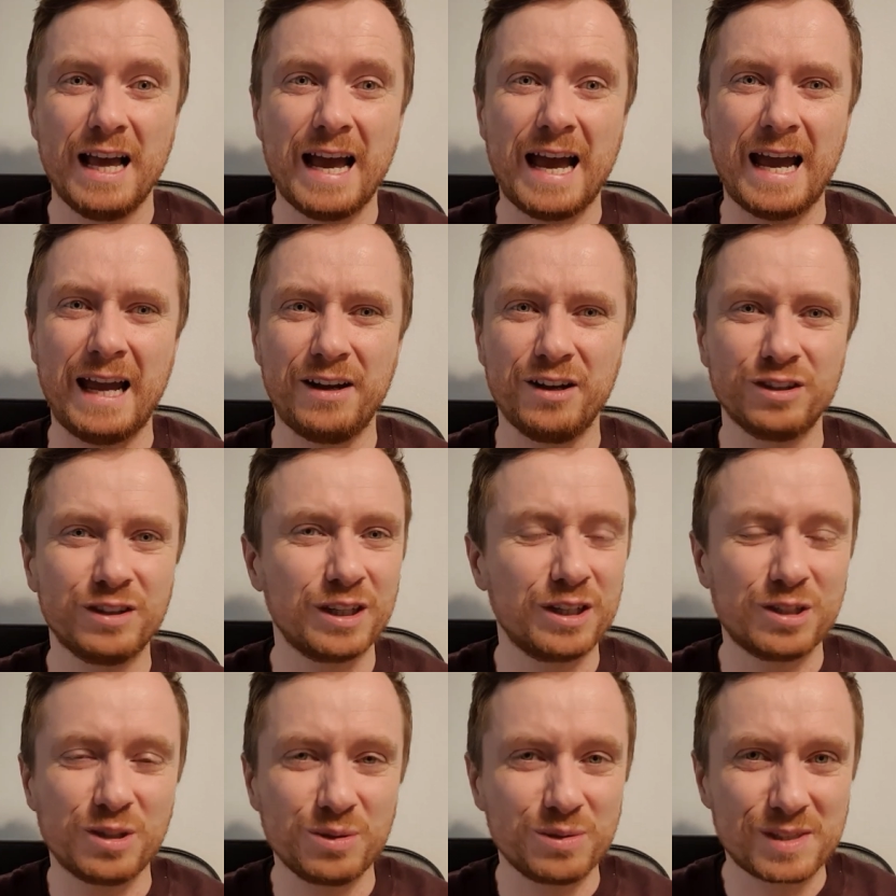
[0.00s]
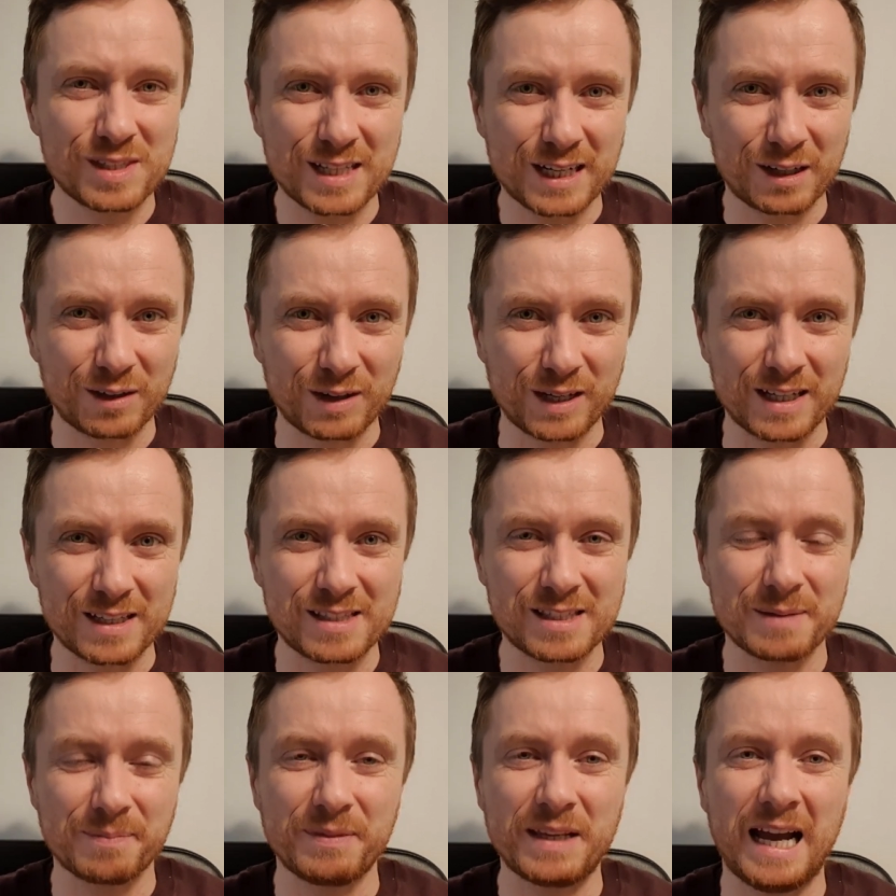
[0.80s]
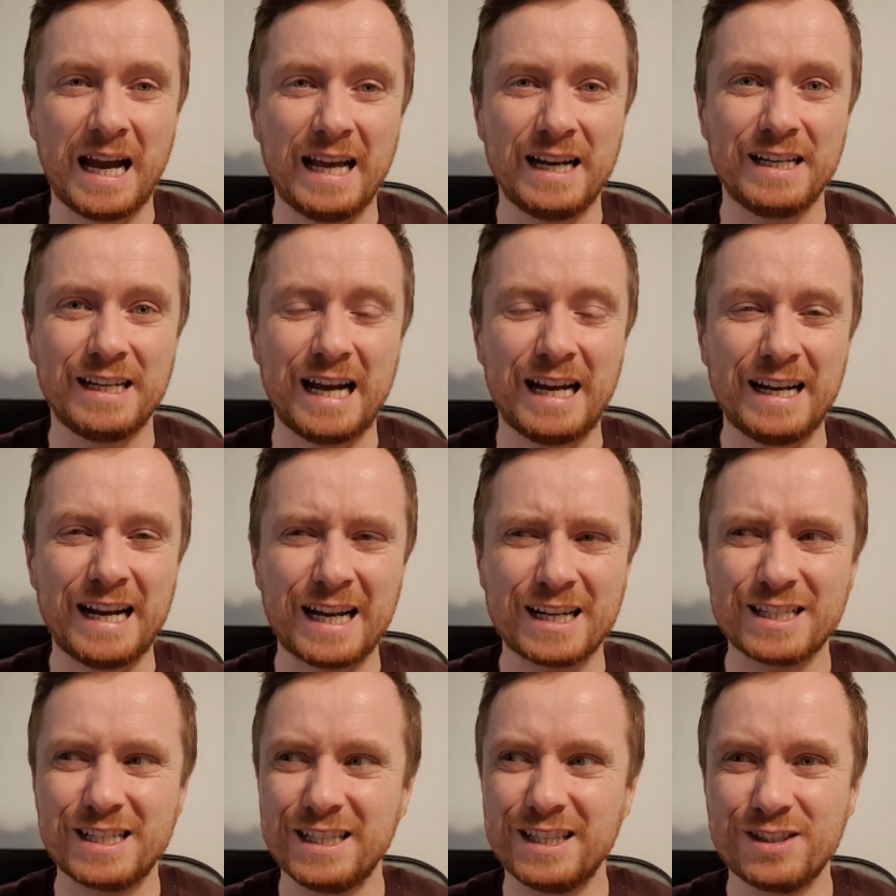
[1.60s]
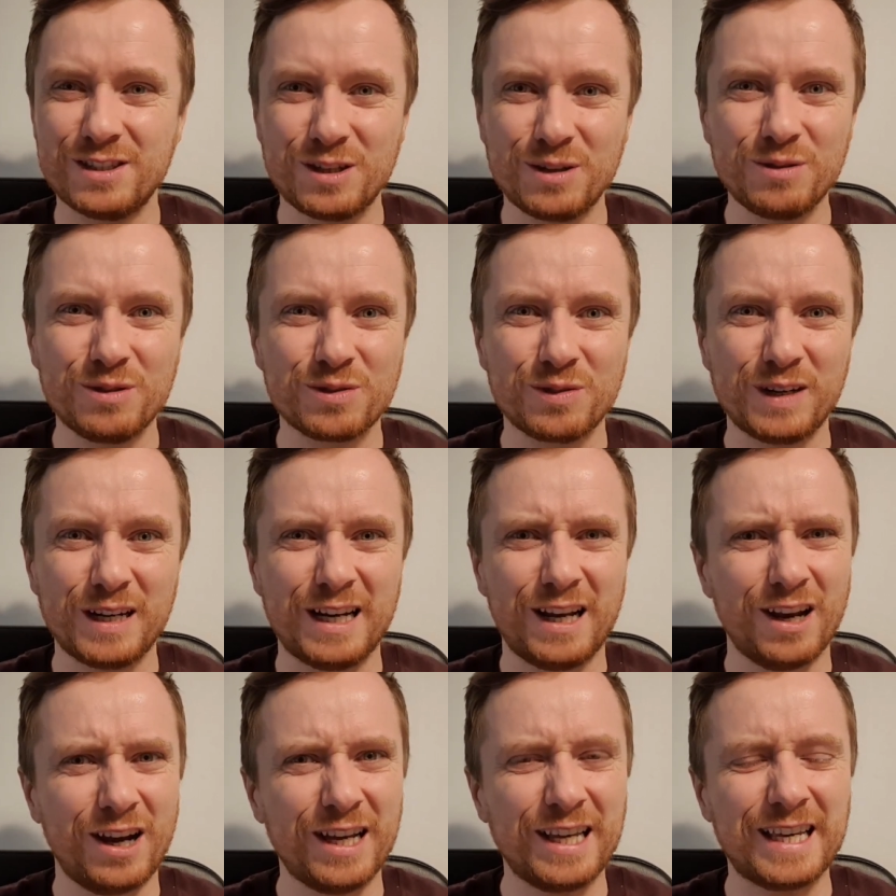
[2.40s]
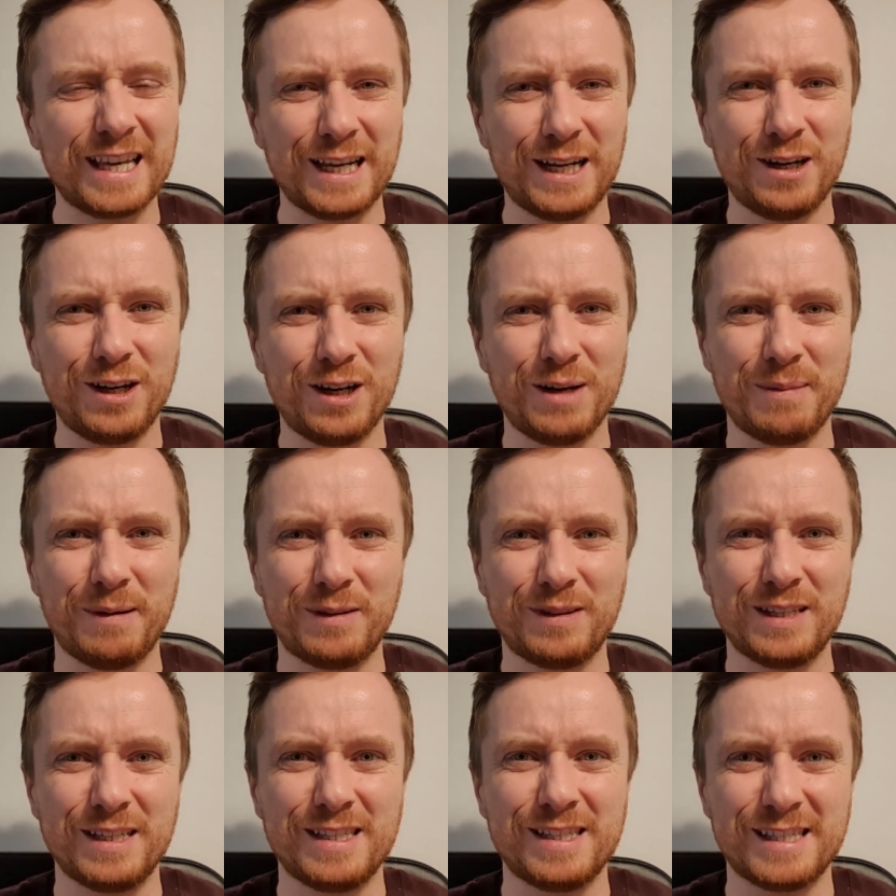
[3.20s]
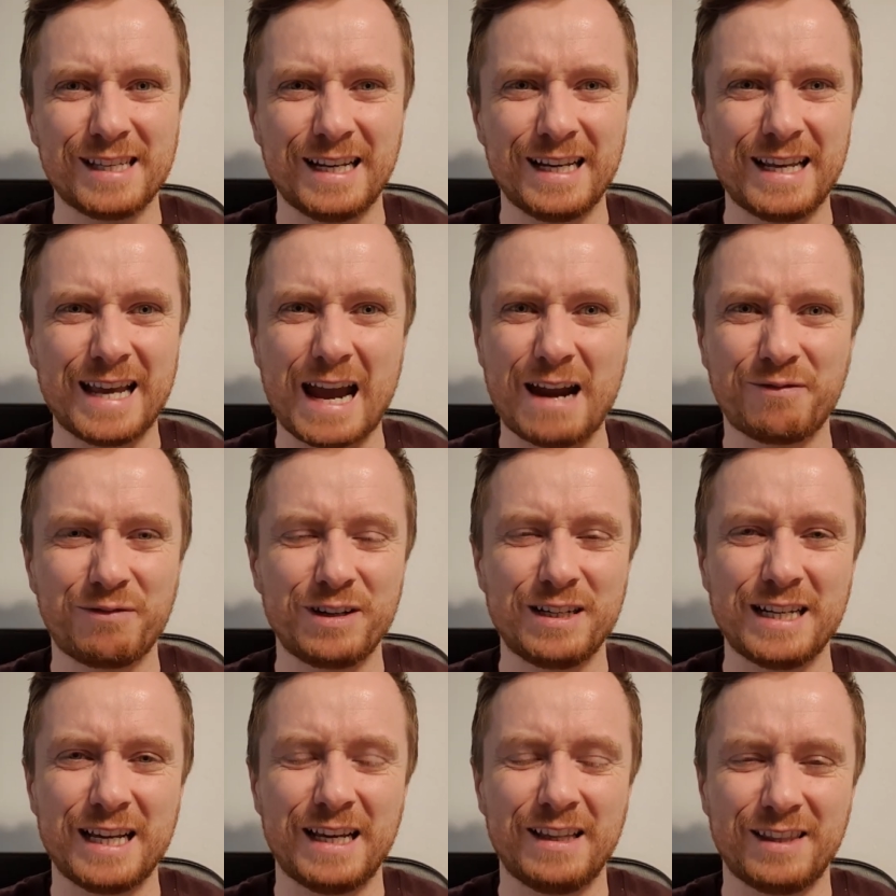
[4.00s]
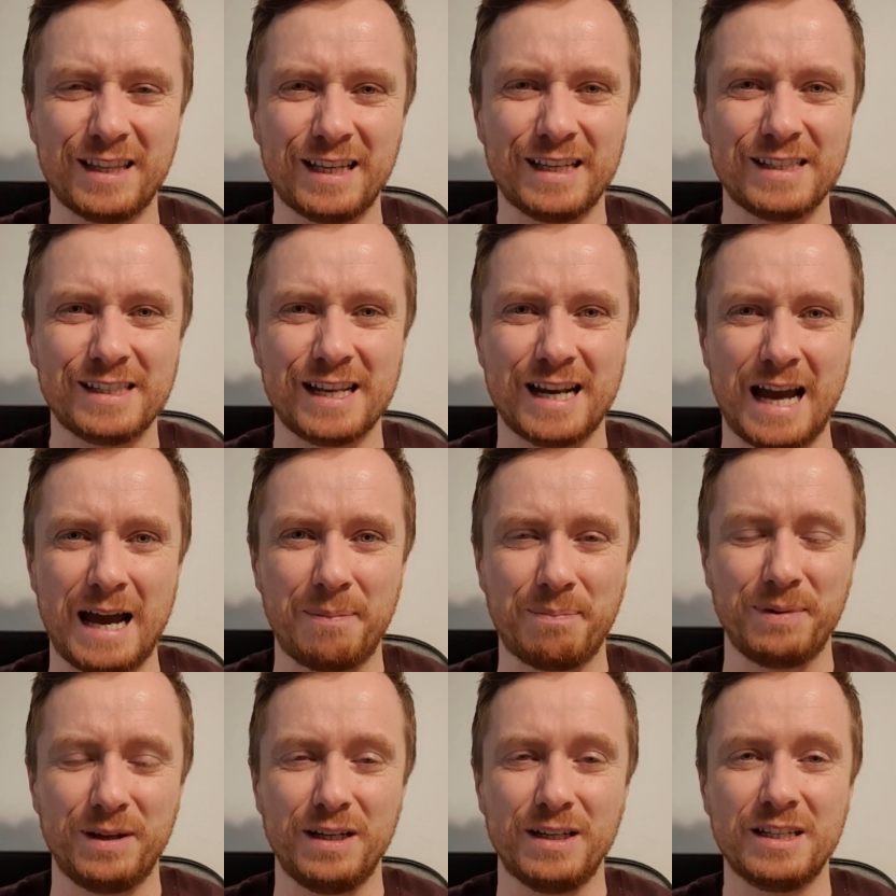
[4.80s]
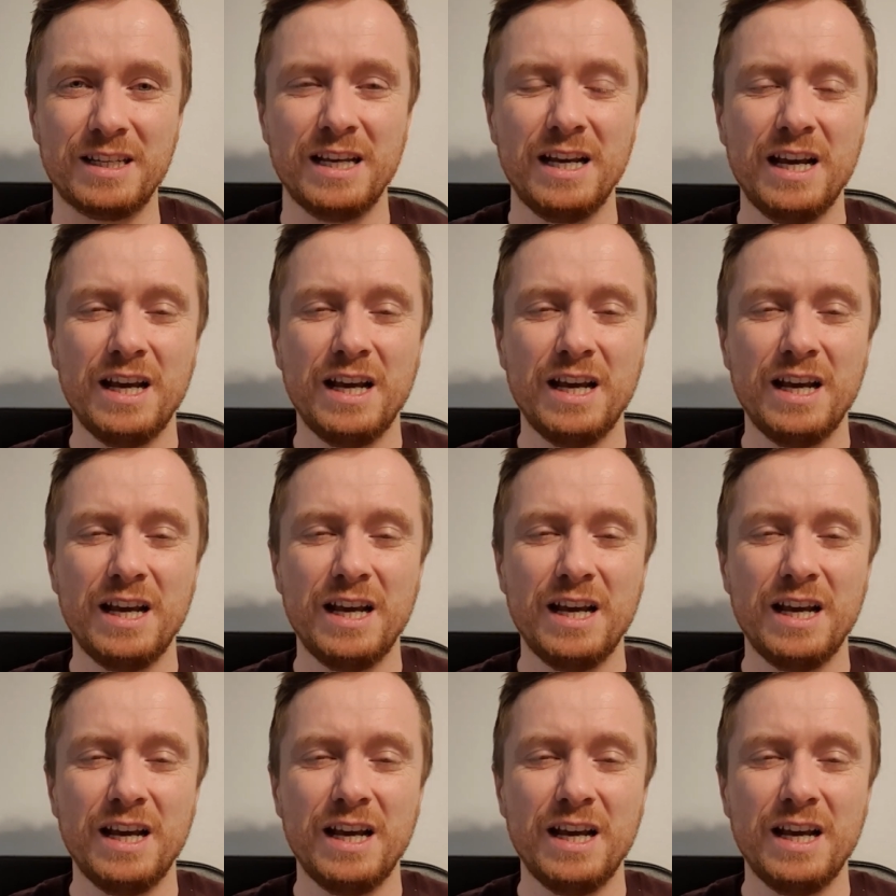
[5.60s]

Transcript: nothing too serious. And actually, the students really like hearing about these silly everyday things that happened.